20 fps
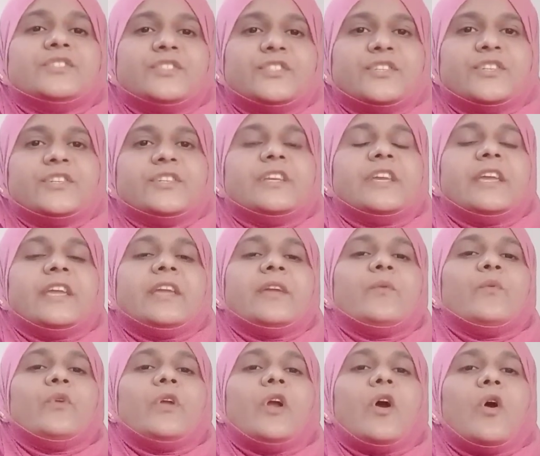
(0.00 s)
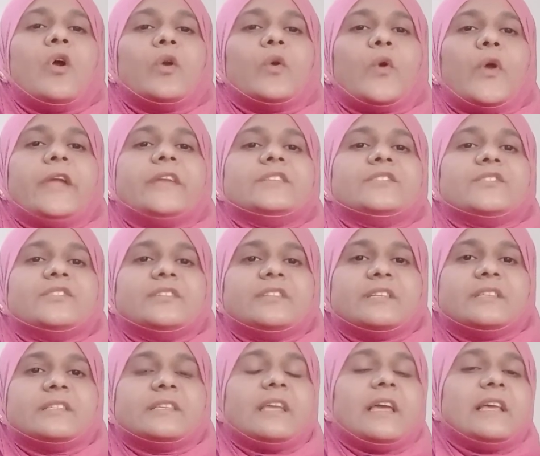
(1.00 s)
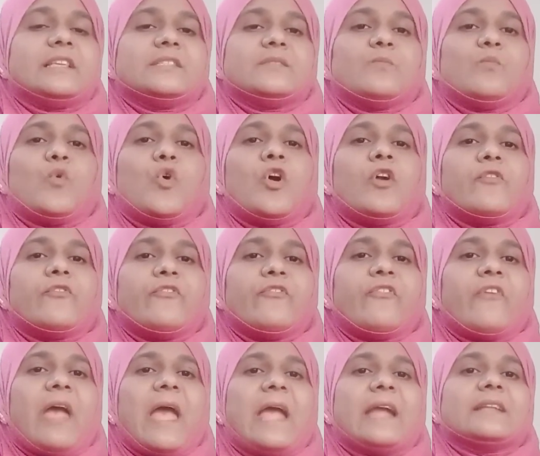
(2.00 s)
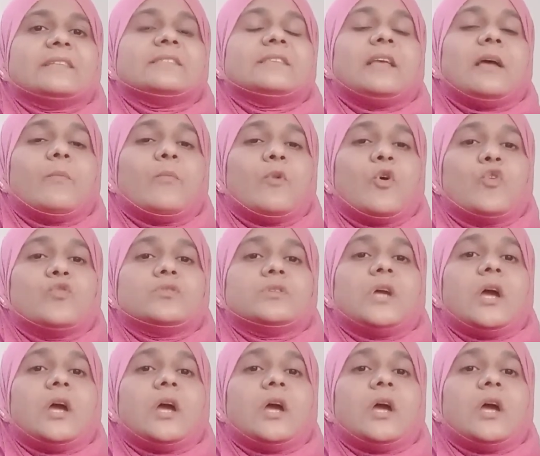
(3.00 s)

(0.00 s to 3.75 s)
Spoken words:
Today we are going to discuss more facts about